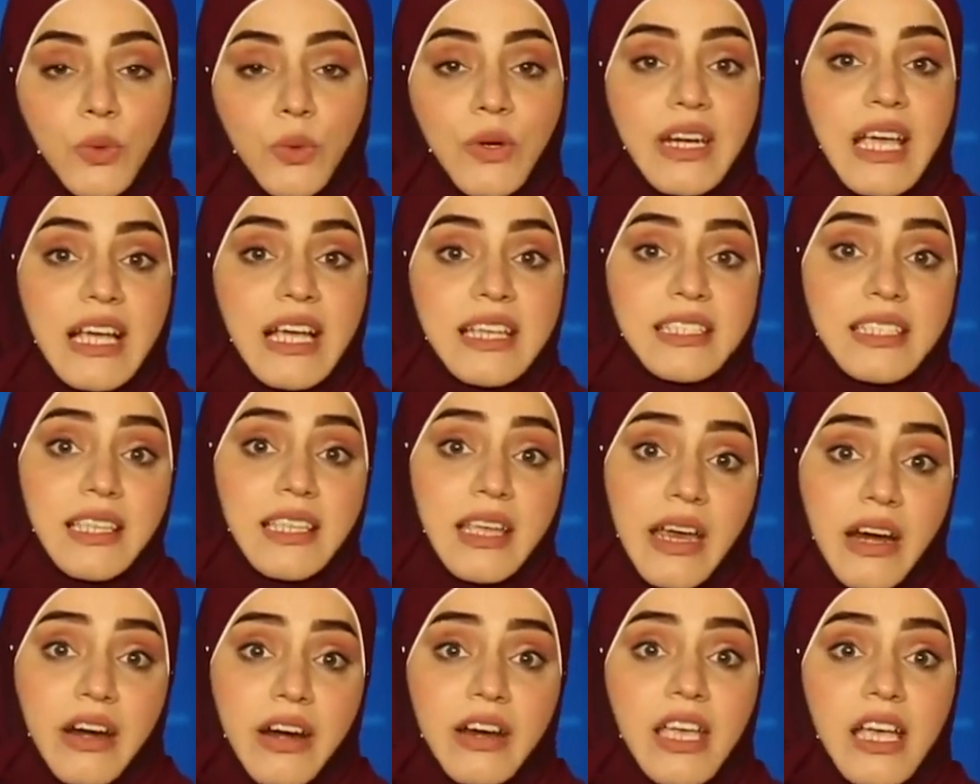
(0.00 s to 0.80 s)
to annex
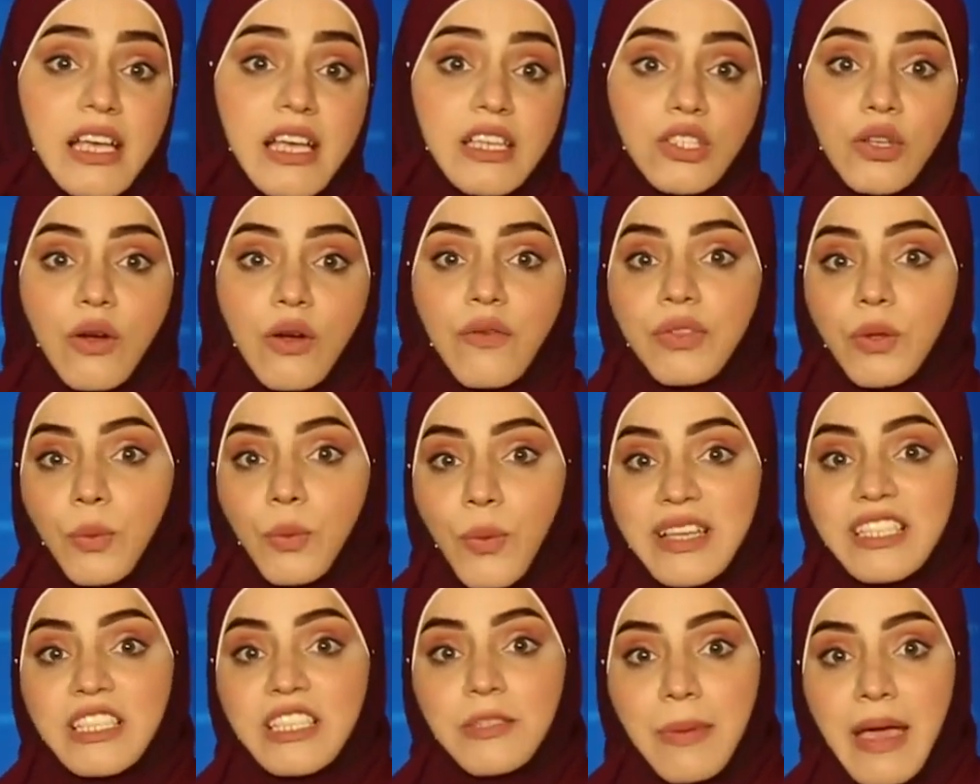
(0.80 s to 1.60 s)
areas of the
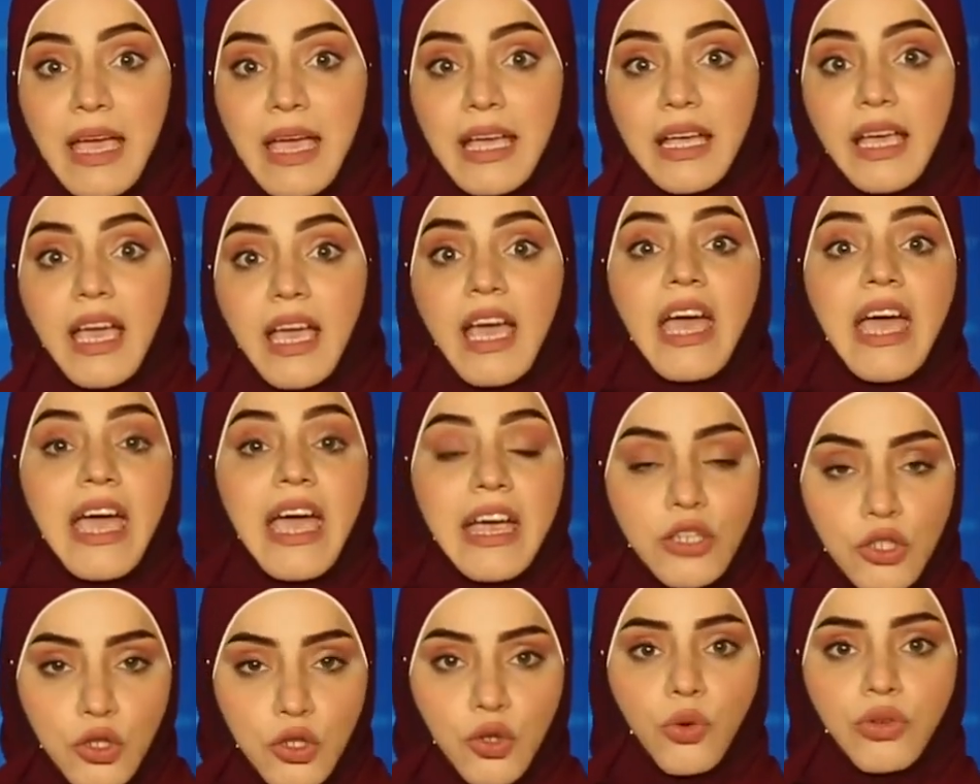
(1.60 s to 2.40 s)
West Bank
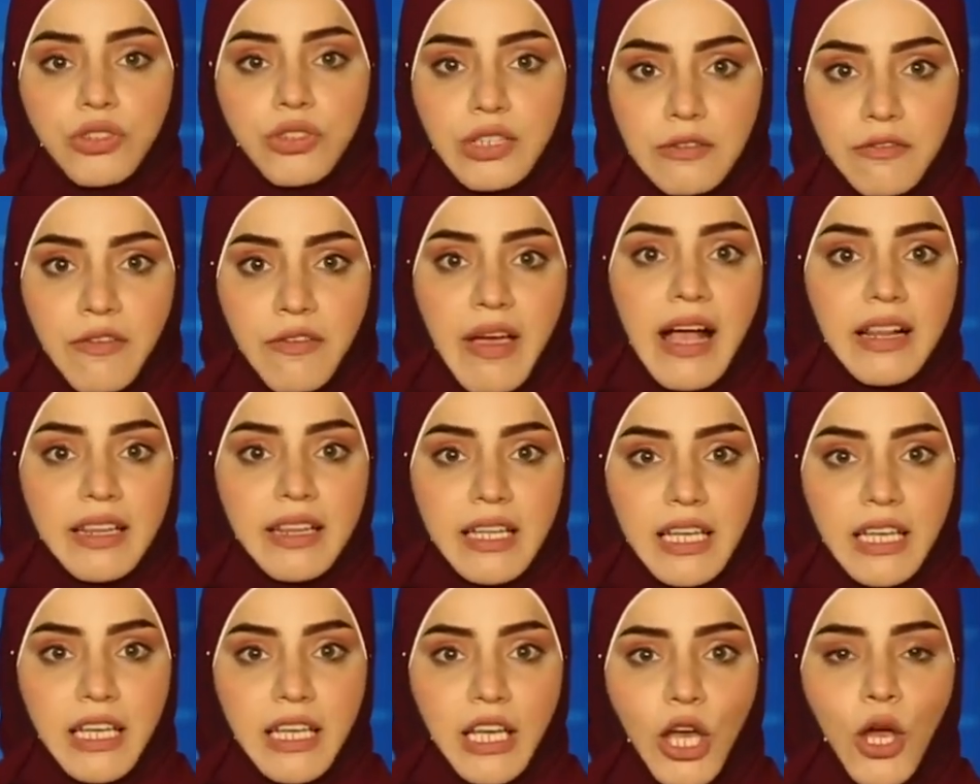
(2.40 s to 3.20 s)
and Jordan
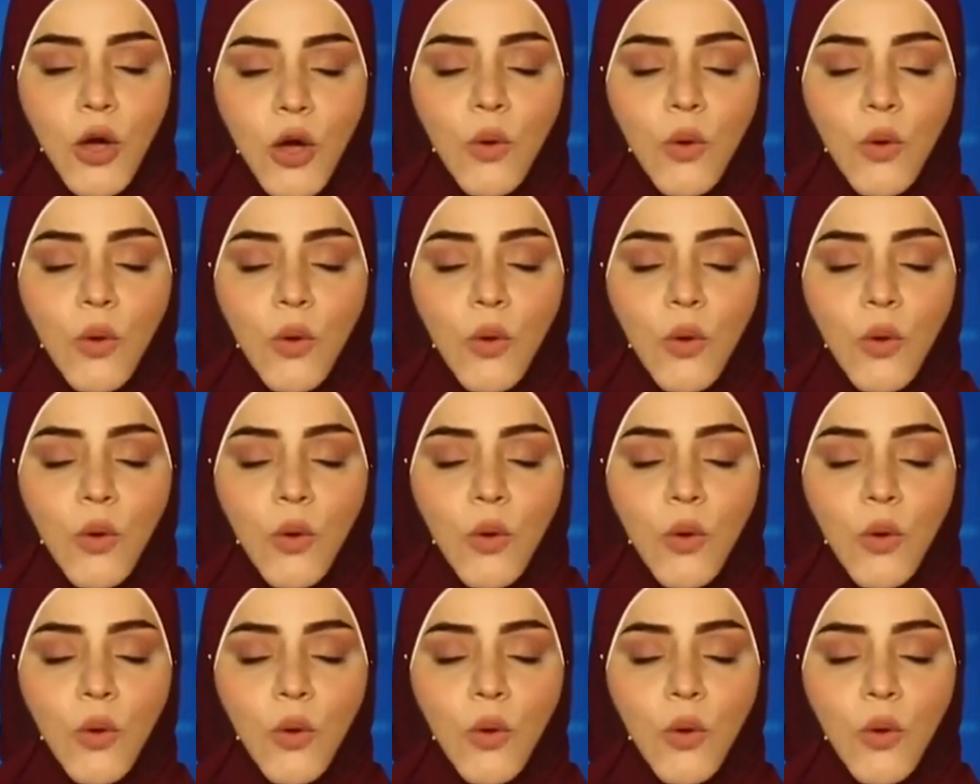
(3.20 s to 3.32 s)
Valley.